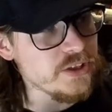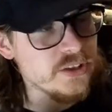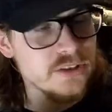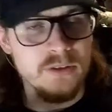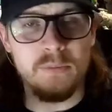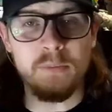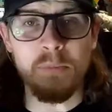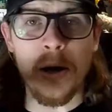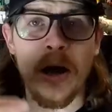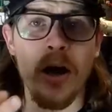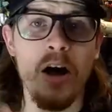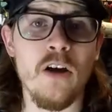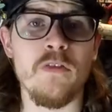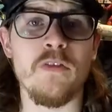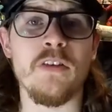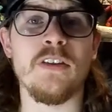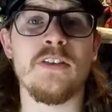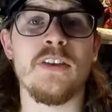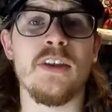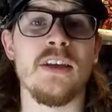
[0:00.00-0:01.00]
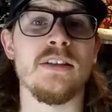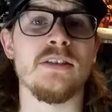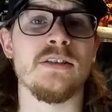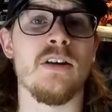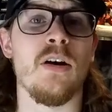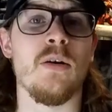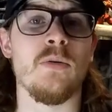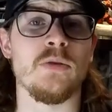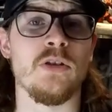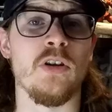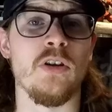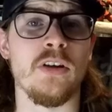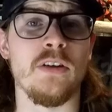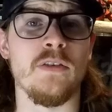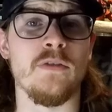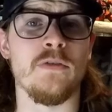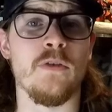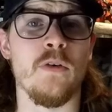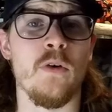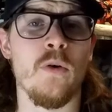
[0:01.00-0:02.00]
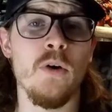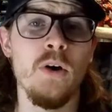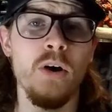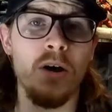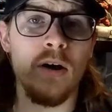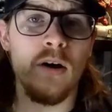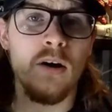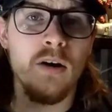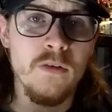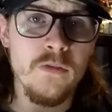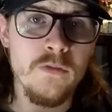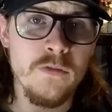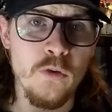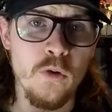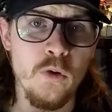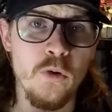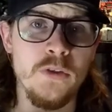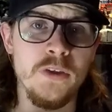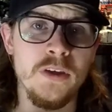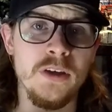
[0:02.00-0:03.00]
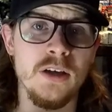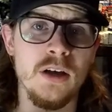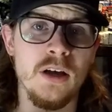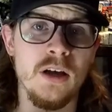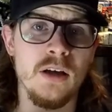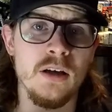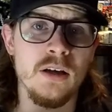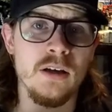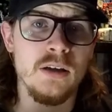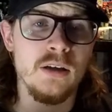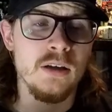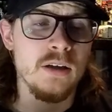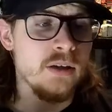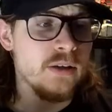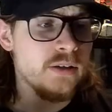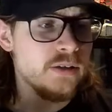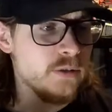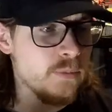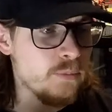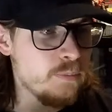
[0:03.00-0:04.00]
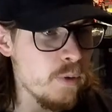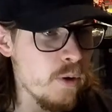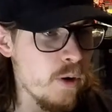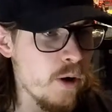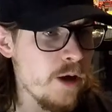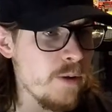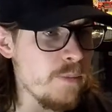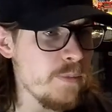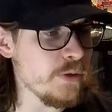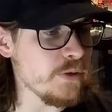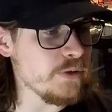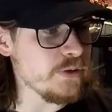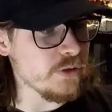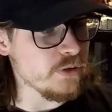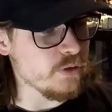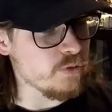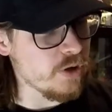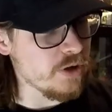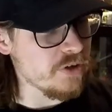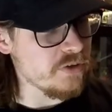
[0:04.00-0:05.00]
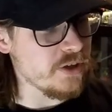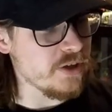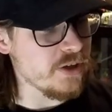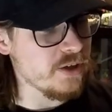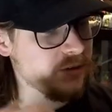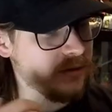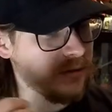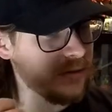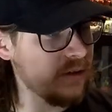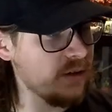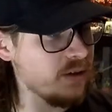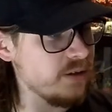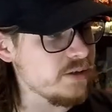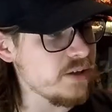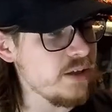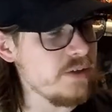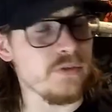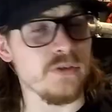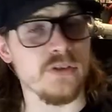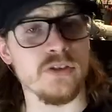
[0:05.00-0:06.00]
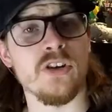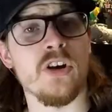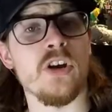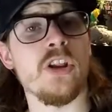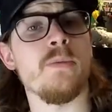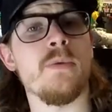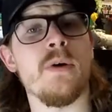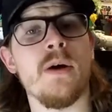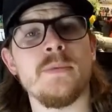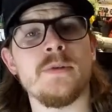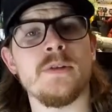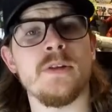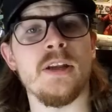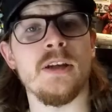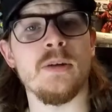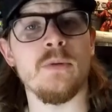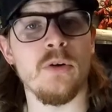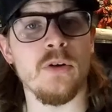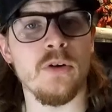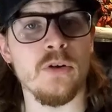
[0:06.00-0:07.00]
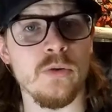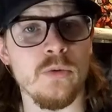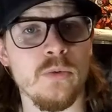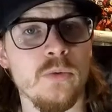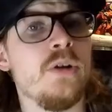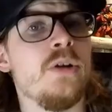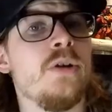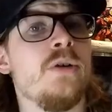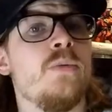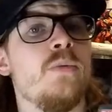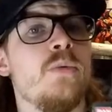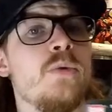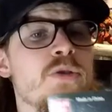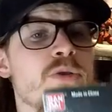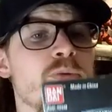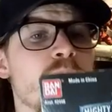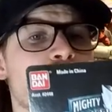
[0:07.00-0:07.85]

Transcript: are the perfect things that I was looking for for the uh, to buy because these are great things. Uh, Steve can sign them up to anyone who wants them